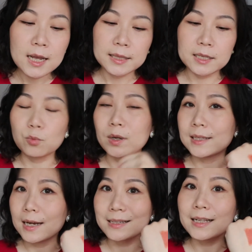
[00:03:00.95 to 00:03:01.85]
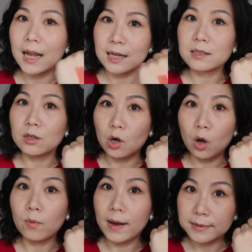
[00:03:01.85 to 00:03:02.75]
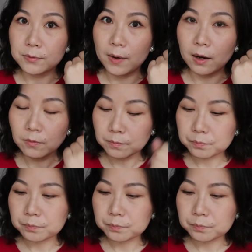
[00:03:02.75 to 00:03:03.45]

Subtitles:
This one does last long as well.